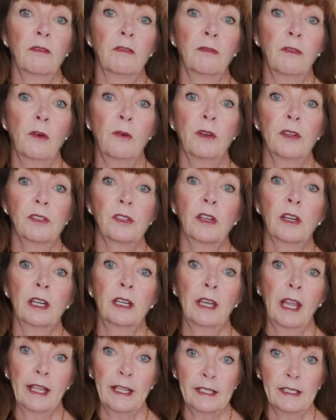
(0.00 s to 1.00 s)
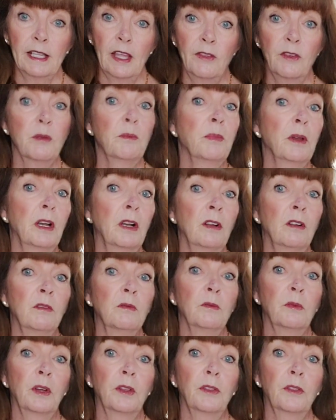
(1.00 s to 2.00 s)
focus on a nice leather
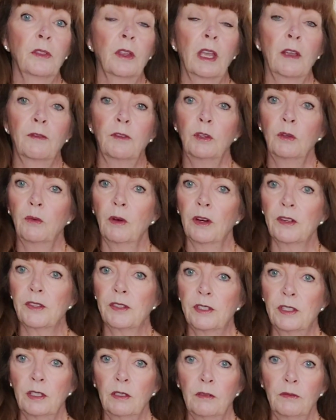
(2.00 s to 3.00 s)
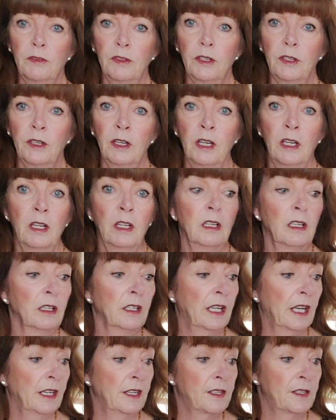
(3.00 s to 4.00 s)
belt with, if you wear silver,
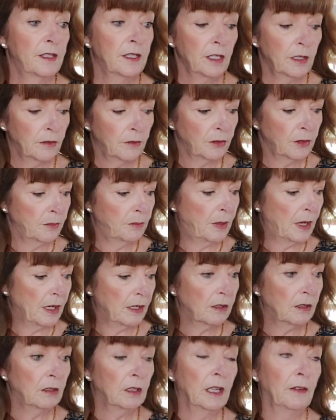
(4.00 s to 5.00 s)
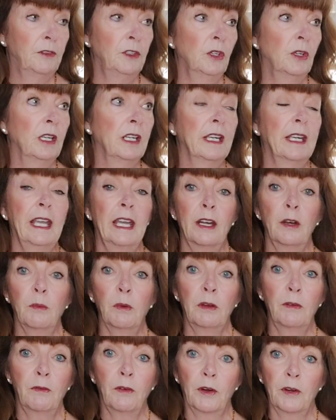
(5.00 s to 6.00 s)
get a silver buckle. If you can get a
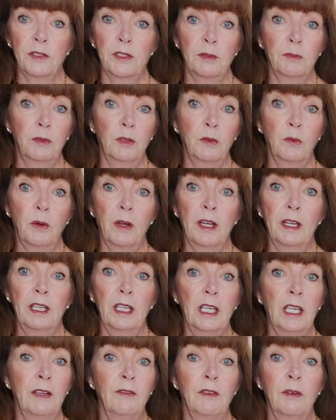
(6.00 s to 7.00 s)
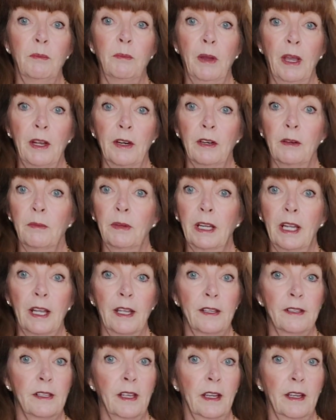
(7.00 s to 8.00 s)
reversible one, even better,
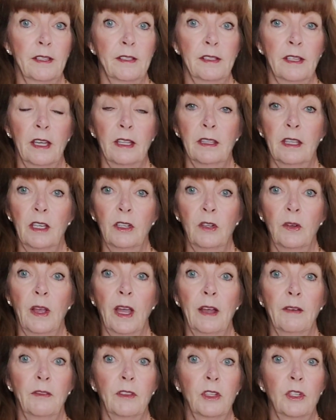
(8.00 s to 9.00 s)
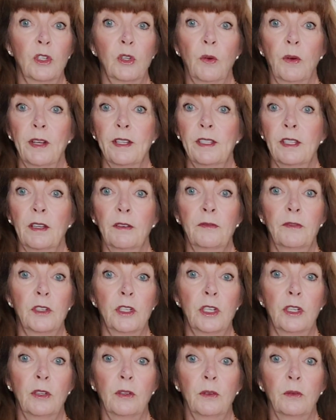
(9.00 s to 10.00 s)
because like I said, then you have the choice of
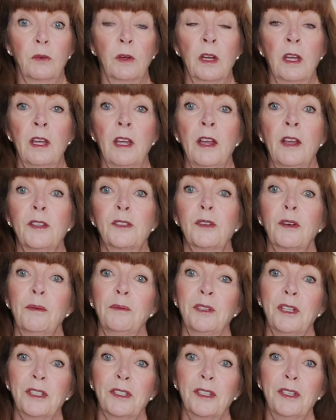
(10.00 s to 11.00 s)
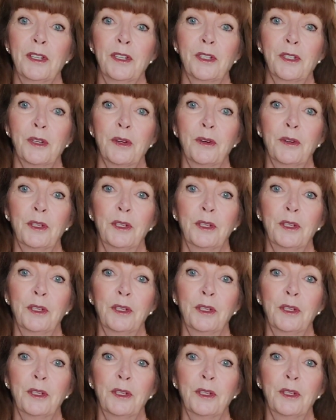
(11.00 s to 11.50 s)
two. So I'm just going to show